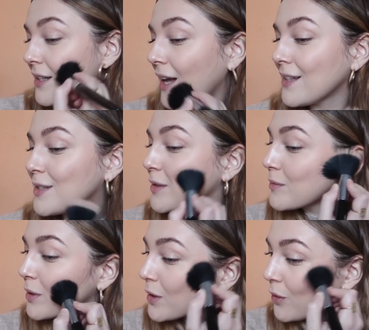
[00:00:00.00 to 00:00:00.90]
It
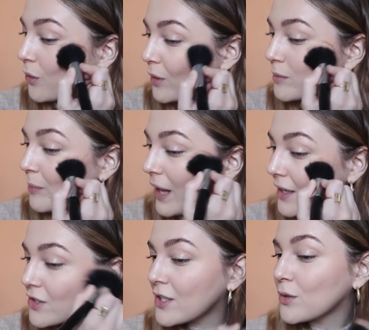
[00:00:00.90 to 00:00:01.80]
hasn't caught in
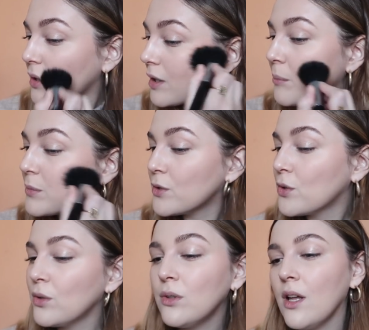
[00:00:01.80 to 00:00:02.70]
patches or clumps
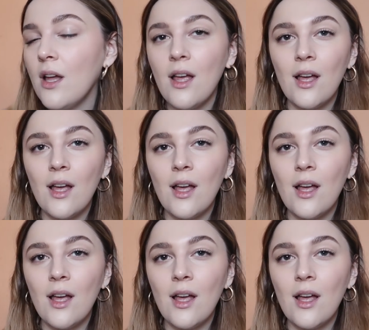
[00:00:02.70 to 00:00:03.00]
at all,